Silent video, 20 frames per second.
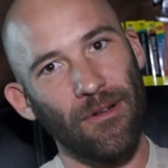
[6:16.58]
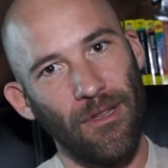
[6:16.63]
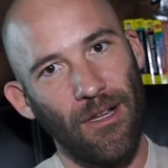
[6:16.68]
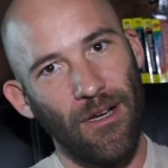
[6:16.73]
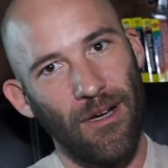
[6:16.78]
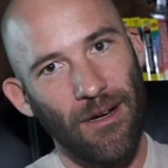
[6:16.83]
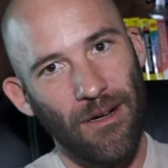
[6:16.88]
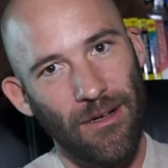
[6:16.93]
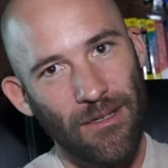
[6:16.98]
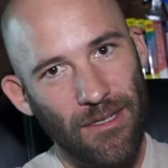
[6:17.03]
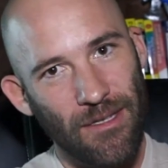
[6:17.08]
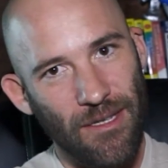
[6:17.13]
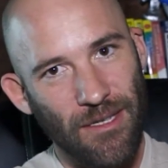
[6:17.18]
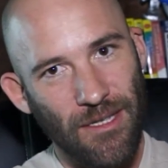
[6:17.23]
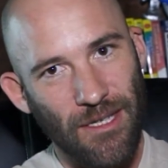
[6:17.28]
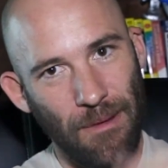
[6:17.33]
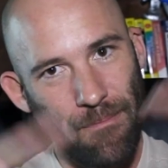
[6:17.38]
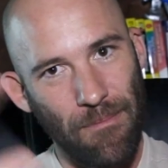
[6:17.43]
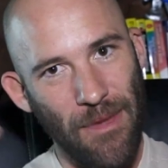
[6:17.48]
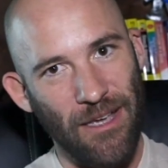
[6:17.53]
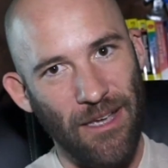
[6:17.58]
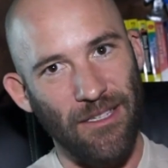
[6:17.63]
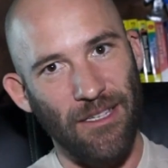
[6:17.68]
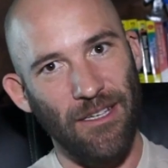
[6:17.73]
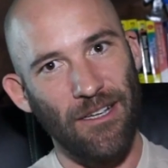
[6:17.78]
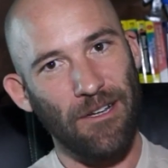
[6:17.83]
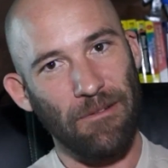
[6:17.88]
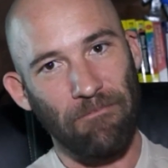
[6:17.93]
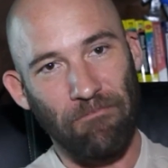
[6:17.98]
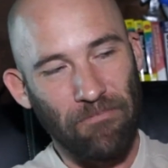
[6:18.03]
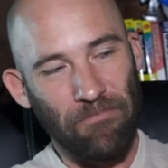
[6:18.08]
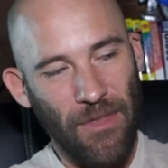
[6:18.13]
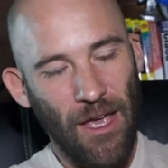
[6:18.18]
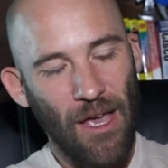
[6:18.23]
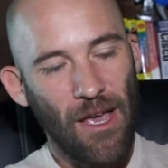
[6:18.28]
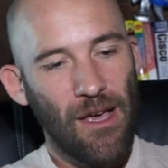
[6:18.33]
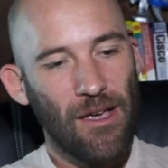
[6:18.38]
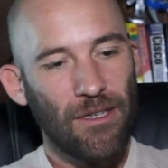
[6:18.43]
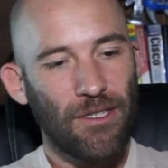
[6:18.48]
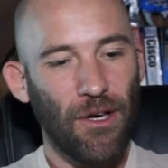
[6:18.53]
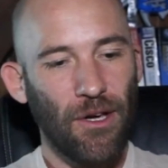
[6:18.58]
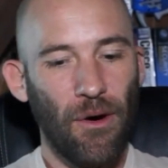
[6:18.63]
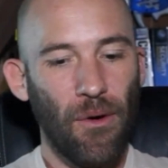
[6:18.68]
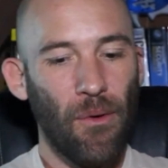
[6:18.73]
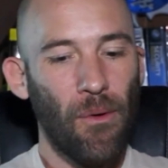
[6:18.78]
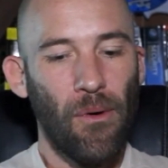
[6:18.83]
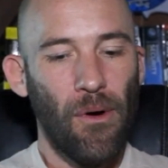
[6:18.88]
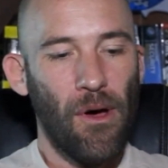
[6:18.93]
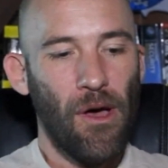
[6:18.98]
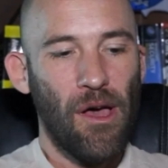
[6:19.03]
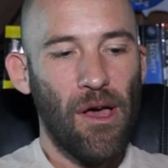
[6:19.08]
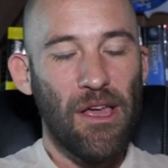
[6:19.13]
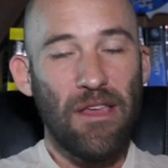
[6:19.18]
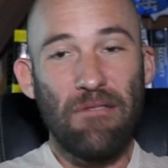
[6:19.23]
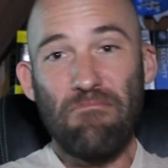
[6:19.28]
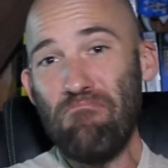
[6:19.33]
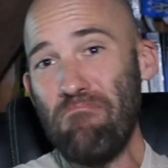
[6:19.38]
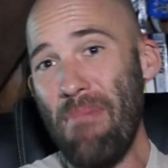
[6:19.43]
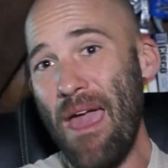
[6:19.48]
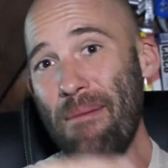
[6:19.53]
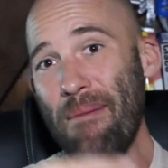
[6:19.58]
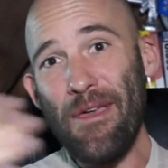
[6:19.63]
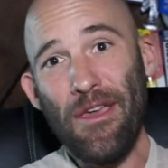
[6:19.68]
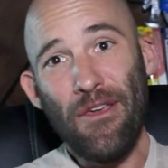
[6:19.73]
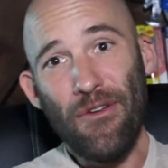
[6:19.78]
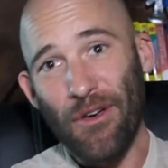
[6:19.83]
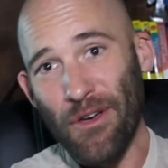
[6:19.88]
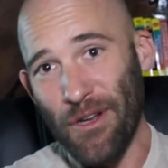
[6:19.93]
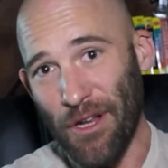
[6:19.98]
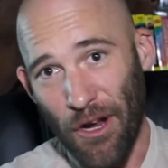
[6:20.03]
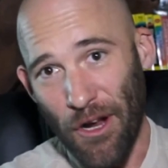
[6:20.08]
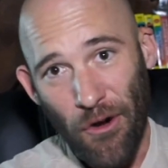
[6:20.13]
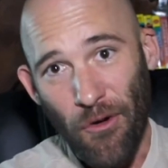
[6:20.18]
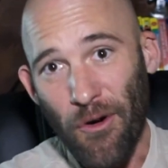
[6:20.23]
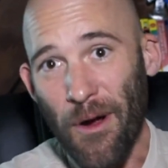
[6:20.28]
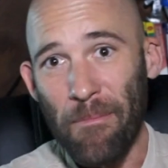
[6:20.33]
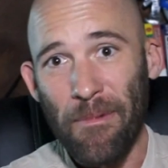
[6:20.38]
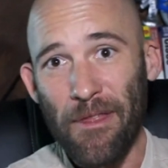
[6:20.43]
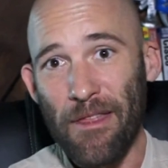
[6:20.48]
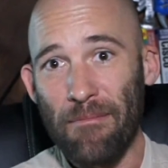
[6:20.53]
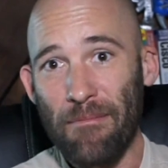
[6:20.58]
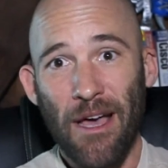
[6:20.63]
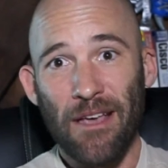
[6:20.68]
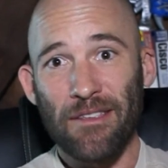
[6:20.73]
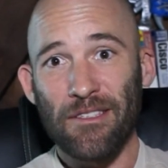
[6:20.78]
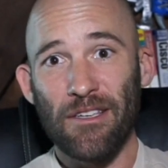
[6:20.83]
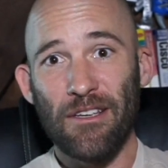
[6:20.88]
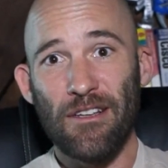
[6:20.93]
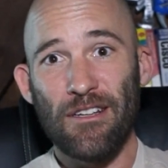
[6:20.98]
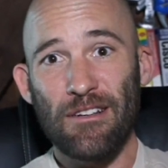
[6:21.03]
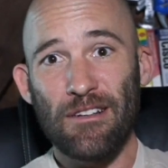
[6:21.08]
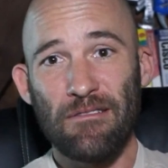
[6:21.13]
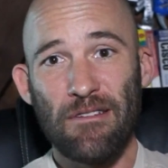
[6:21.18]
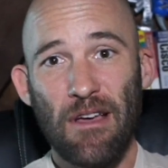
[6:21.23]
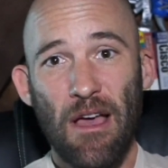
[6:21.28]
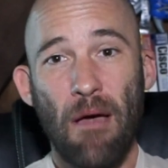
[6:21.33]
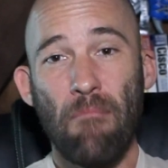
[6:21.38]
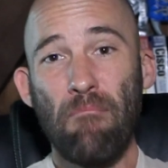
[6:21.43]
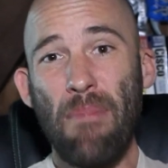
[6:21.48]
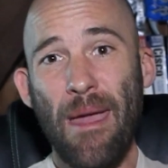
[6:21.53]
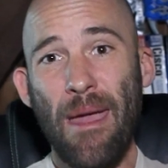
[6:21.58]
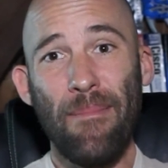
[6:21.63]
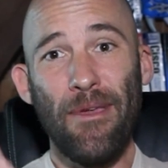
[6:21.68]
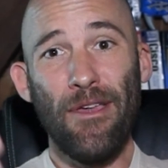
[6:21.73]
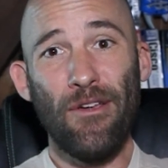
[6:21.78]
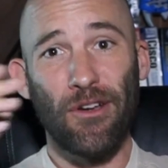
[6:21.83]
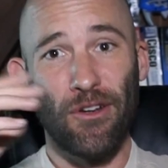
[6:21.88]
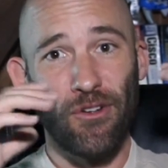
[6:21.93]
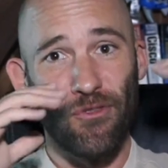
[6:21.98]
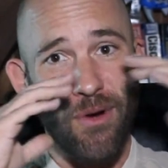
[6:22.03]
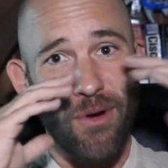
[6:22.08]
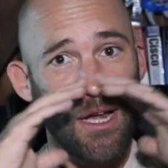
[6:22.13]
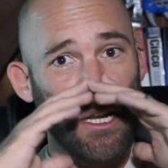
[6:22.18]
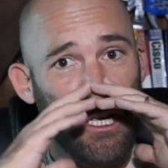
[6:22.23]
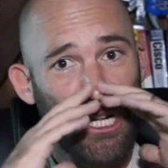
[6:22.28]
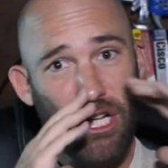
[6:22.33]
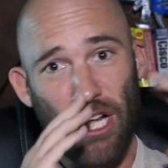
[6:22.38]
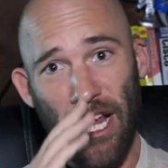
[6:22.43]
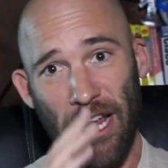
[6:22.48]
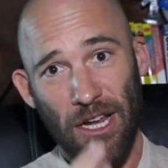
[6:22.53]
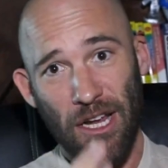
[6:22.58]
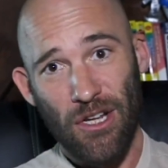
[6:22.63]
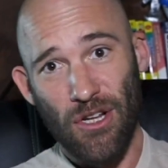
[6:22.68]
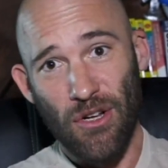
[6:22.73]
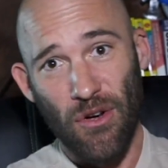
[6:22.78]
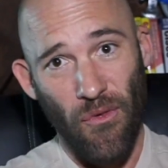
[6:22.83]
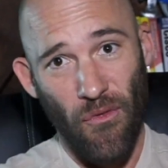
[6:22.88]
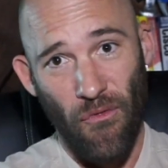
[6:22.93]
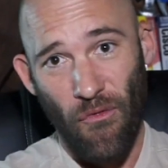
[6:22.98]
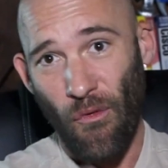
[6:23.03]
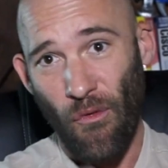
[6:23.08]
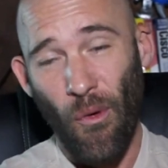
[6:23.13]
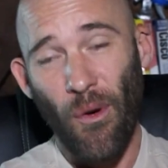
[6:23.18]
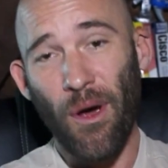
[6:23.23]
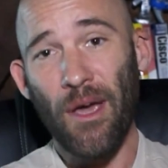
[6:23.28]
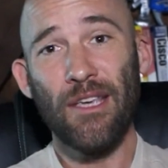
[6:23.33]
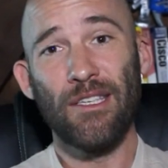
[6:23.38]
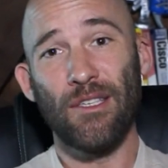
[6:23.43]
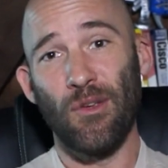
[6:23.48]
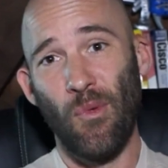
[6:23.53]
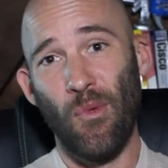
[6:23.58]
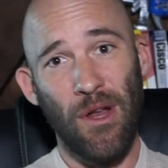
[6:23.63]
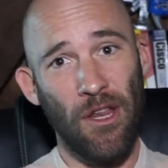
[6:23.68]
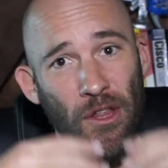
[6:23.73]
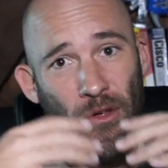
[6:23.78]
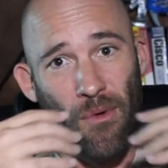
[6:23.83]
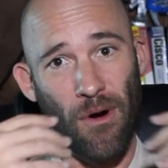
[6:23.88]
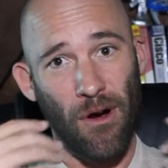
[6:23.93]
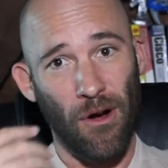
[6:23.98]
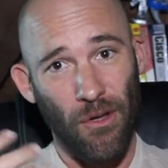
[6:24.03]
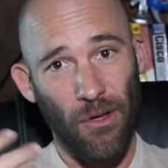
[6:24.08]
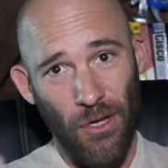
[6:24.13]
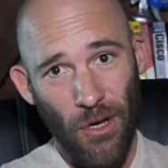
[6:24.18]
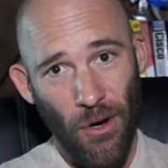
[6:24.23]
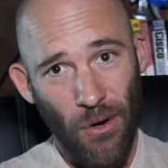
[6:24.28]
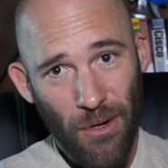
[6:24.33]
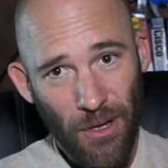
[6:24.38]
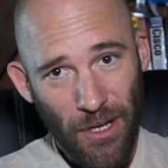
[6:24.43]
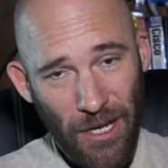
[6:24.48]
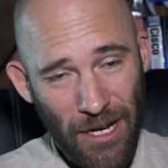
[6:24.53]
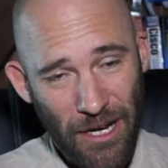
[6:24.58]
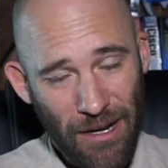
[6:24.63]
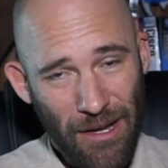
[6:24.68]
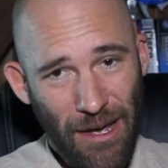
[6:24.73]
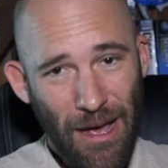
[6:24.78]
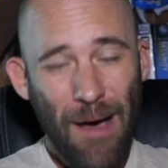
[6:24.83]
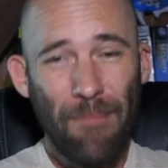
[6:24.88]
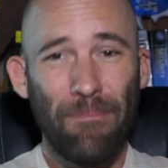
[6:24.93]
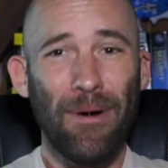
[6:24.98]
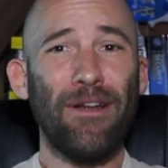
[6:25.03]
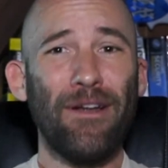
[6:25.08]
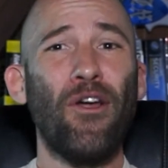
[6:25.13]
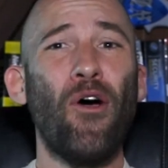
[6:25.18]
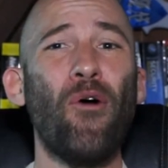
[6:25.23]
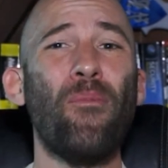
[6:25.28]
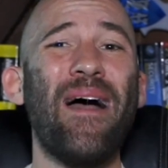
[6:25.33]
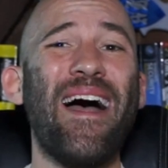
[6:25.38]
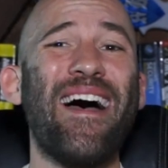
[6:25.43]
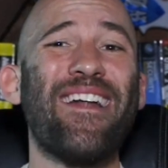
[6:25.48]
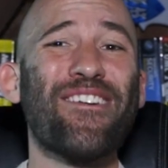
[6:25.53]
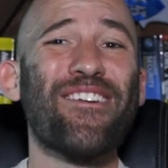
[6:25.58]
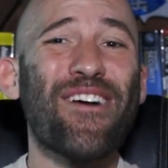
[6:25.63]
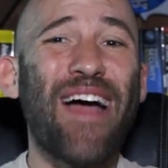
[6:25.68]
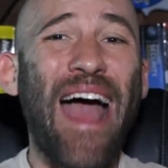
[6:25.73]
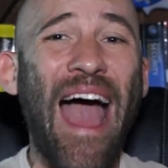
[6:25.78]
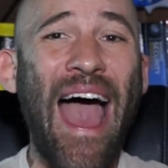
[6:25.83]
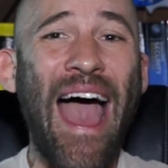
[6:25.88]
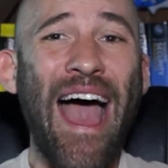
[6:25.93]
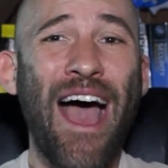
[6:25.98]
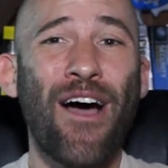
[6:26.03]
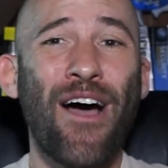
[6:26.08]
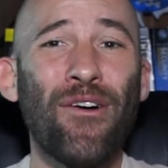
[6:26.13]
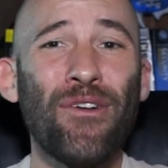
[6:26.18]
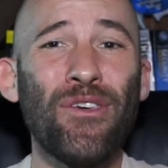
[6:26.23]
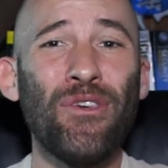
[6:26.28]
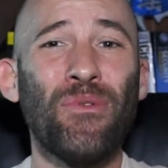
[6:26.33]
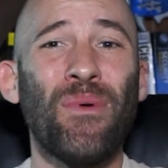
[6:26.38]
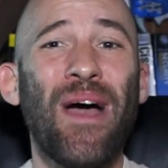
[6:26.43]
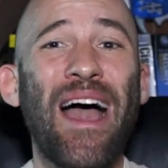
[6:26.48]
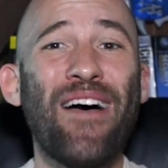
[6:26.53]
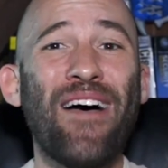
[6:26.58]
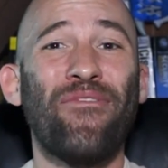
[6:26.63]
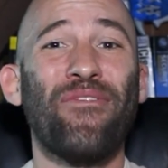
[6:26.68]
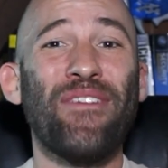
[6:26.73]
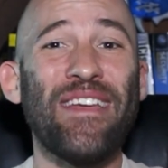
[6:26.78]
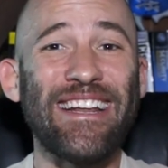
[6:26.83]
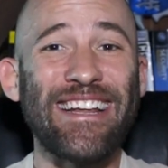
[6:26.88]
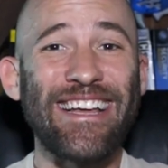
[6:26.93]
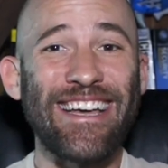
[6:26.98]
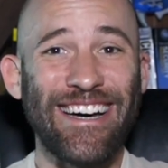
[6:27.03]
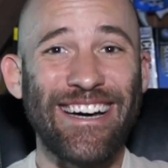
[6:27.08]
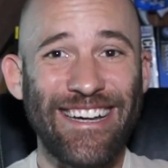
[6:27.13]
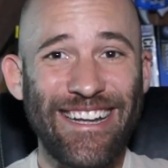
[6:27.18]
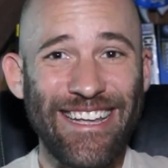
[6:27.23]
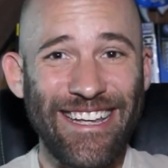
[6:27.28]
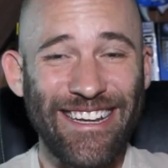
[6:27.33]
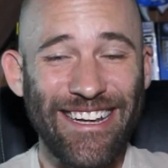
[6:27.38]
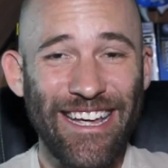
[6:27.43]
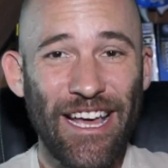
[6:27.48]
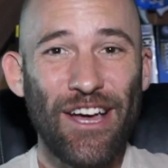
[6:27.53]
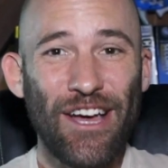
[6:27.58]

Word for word: lungs some message. So maybe you could encrypt the message, maybe you could try to change your voice when you are yodeling, but no matter how you effing cut it,